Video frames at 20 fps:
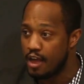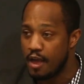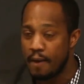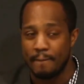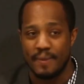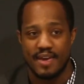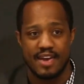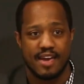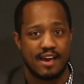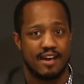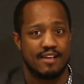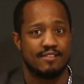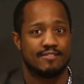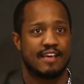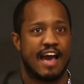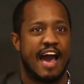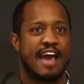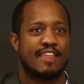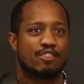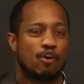because
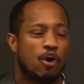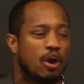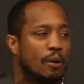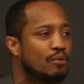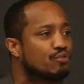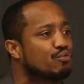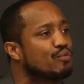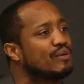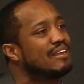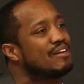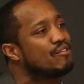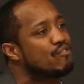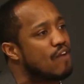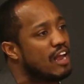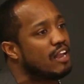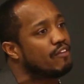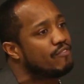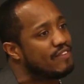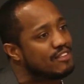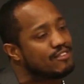I thought it was really
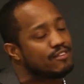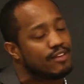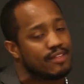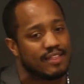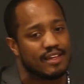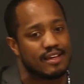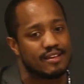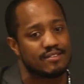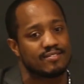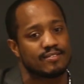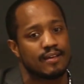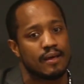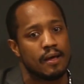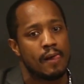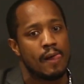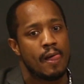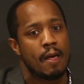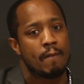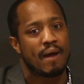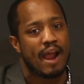relevant to this.
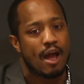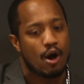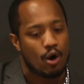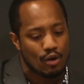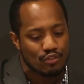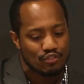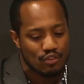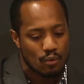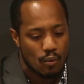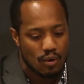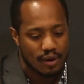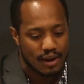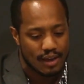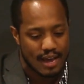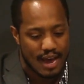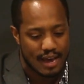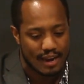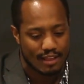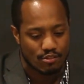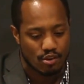But I also want to
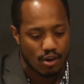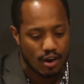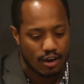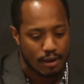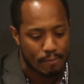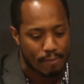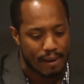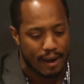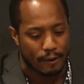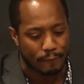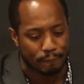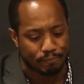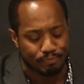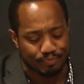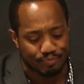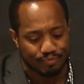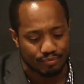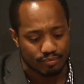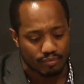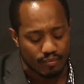kind of talk about
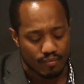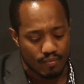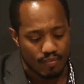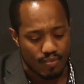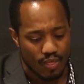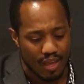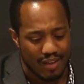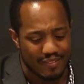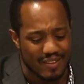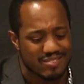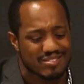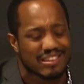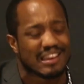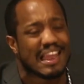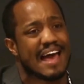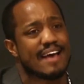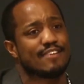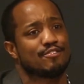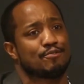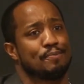this
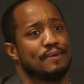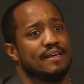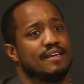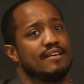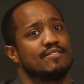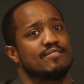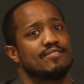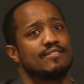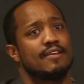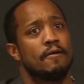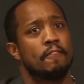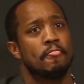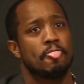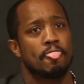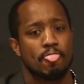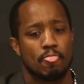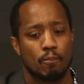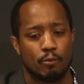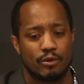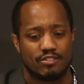last piece,
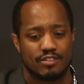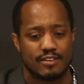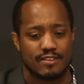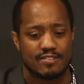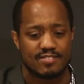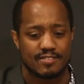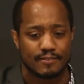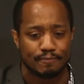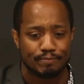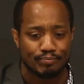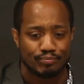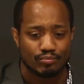which is